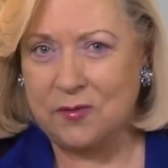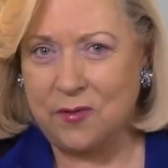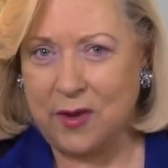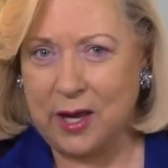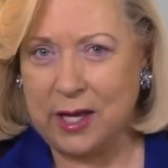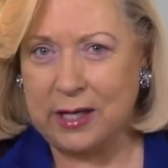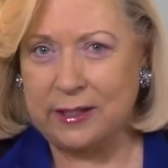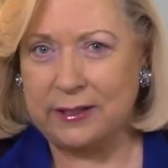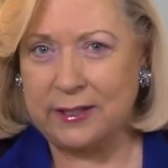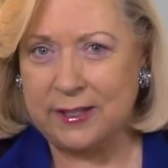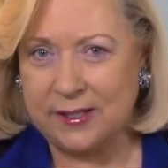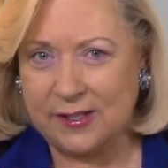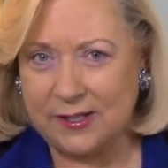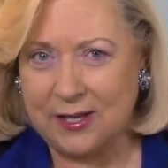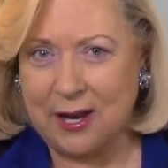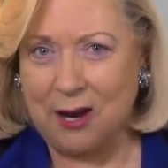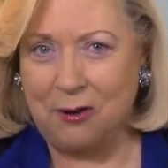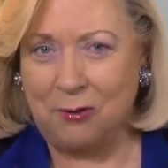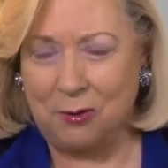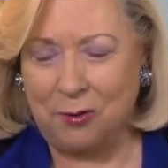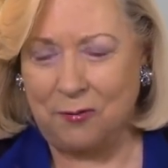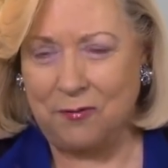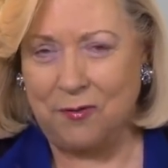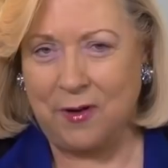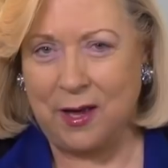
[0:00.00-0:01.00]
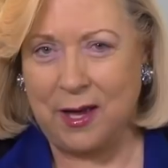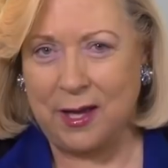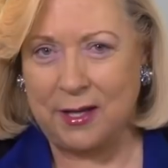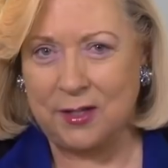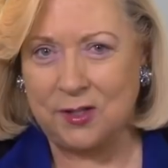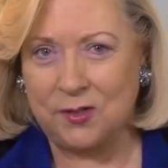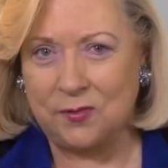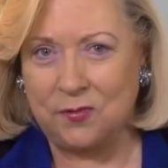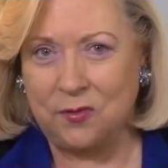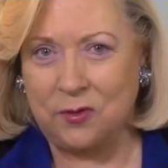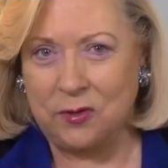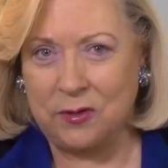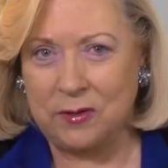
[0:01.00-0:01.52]
finally
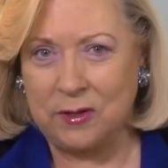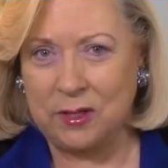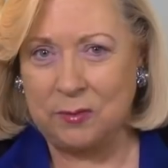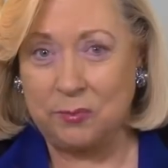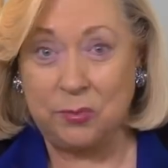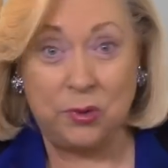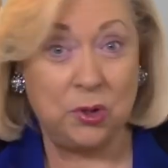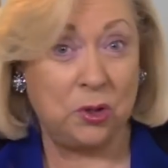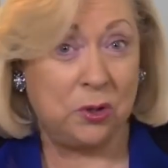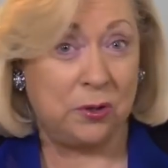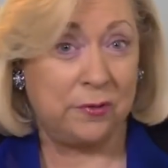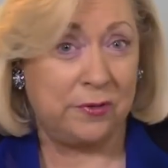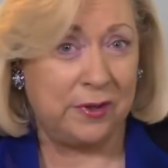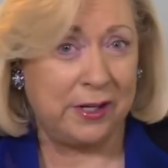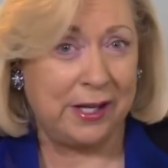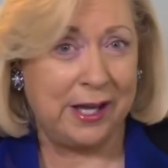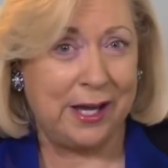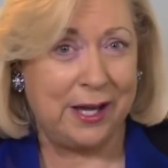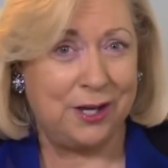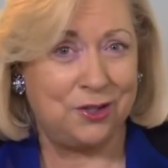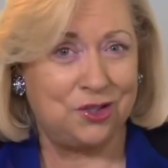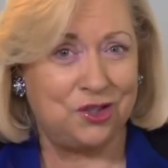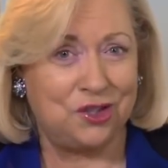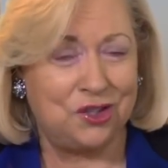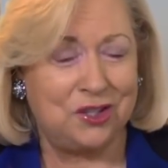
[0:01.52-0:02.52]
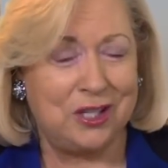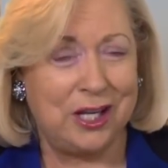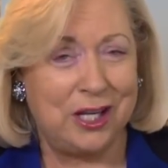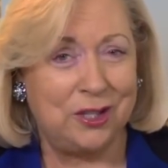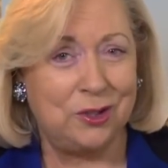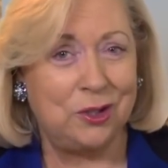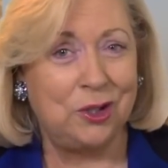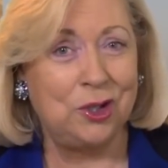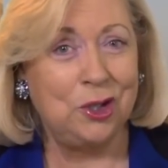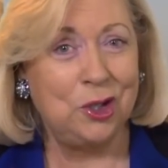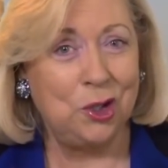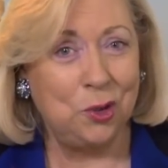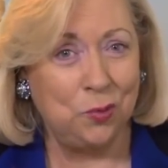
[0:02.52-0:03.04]
sacrificed for the purification
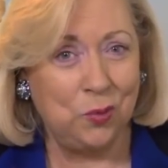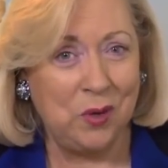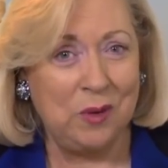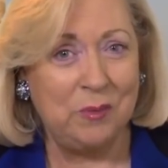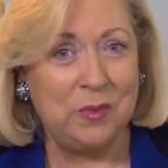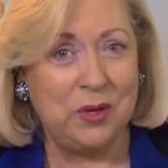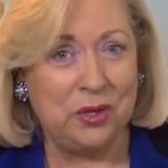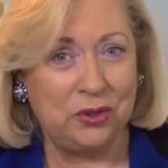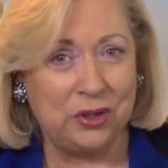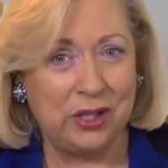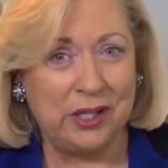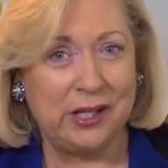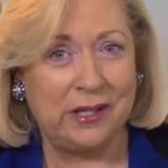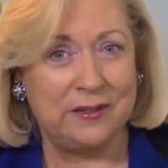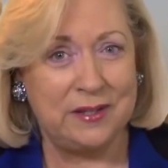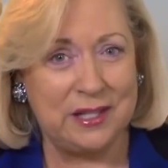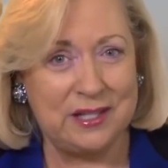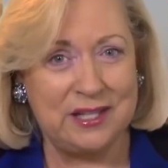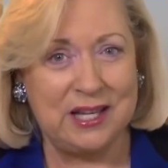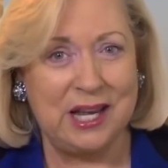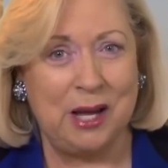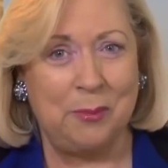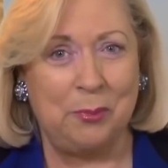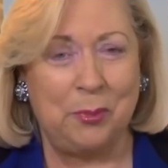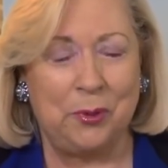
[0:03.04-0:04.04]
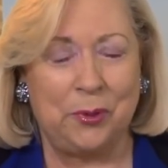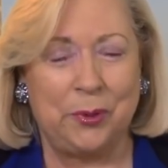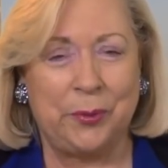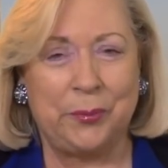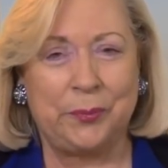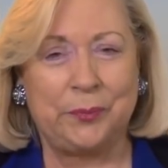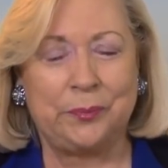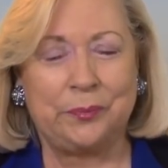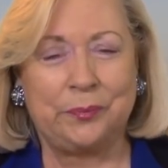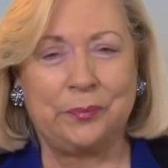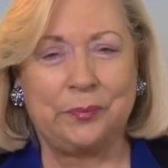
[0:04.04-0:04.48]
and rebuilding of the temple.